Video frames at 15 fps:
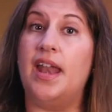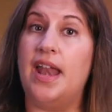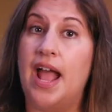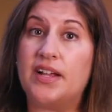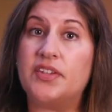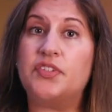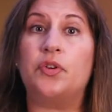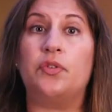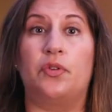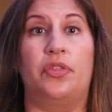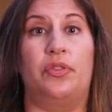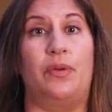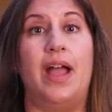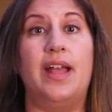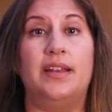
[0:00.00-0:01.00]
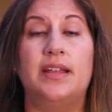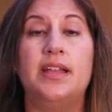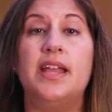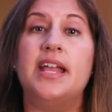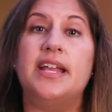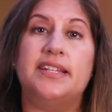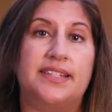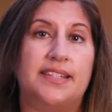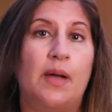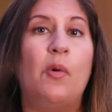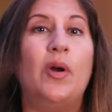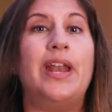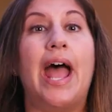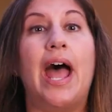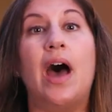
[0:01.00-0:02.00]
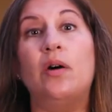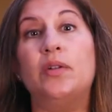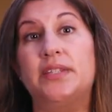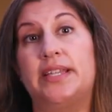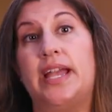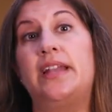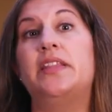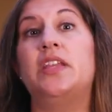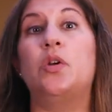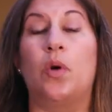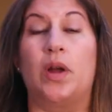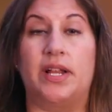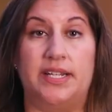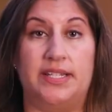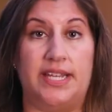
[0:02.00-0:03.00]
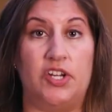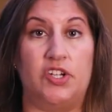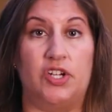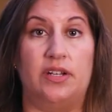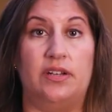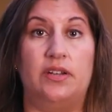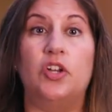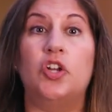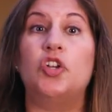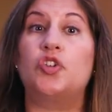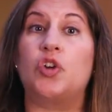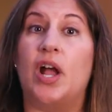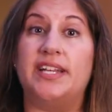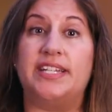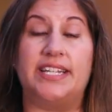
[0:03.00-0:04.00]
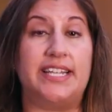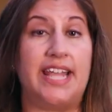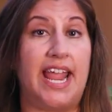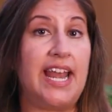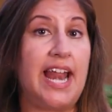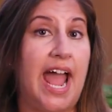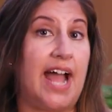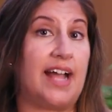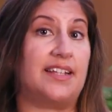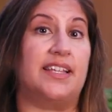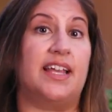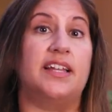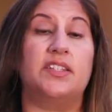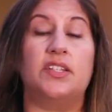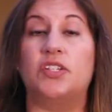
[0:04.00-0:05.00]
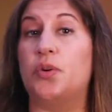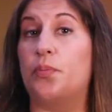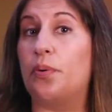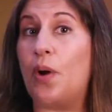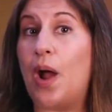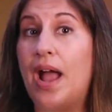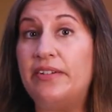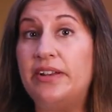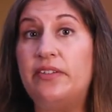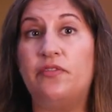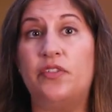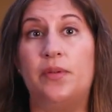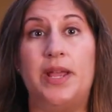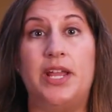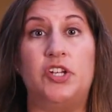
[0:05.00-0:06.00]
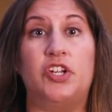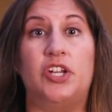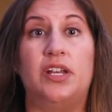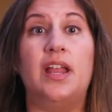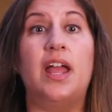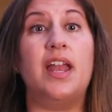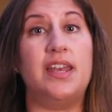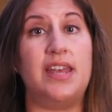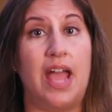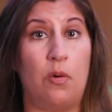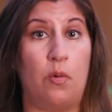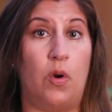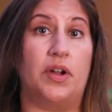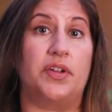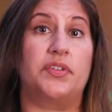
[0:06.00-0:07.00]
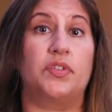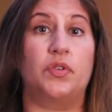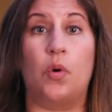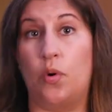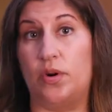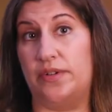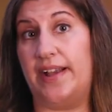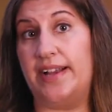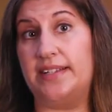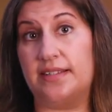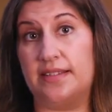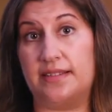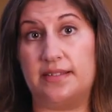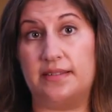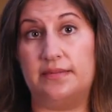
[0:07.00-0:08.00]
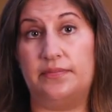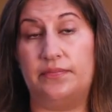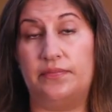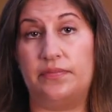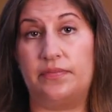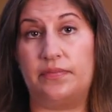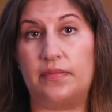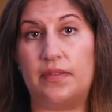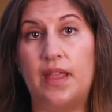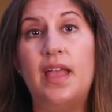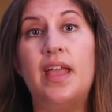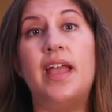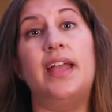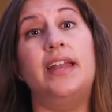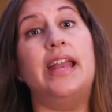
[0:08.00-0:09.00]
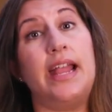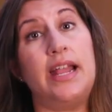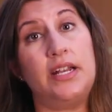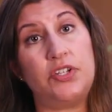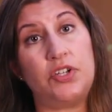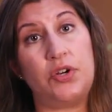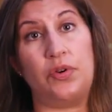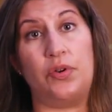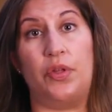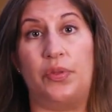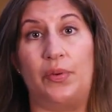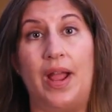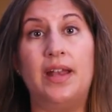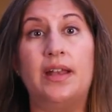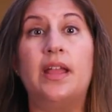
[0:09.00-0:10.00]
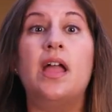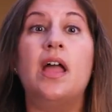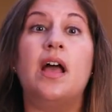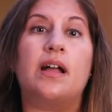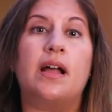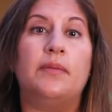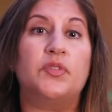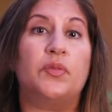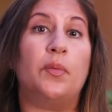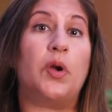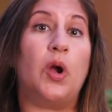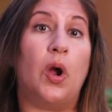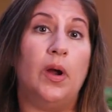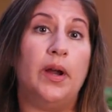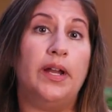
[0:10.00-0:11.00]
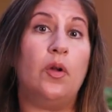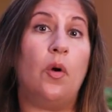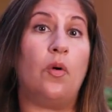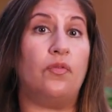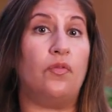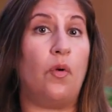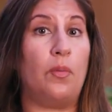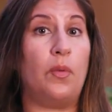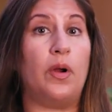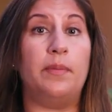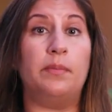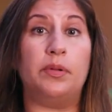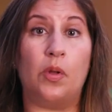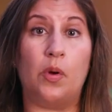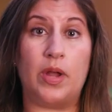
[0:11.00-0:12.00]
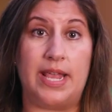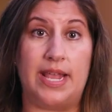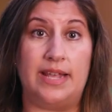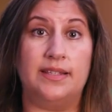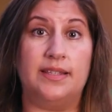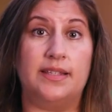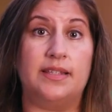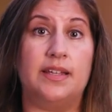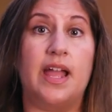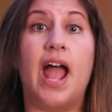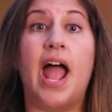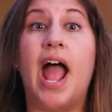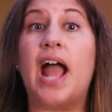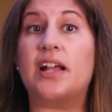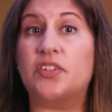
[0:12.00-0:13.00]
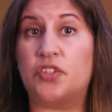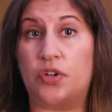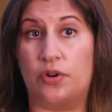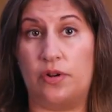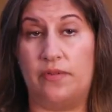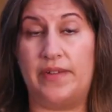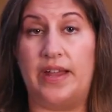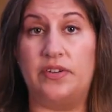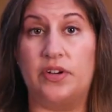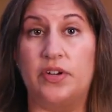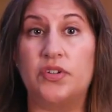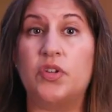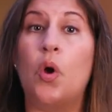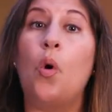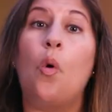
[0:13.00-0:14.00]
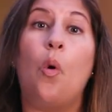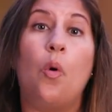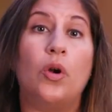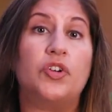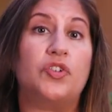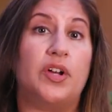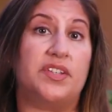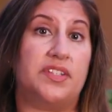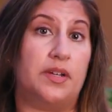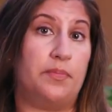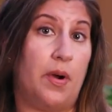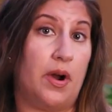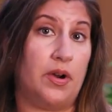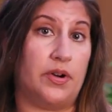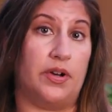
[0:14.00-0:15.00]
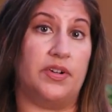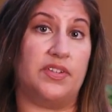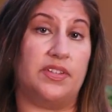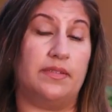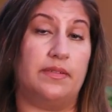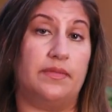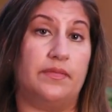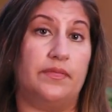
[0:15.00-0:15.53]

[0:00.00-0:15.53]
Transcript: An external threat is someone outside of the organization trying to gain access to private information, networks, or devices. An internal threat comes from current or former employees, external vendors, or trusted partners.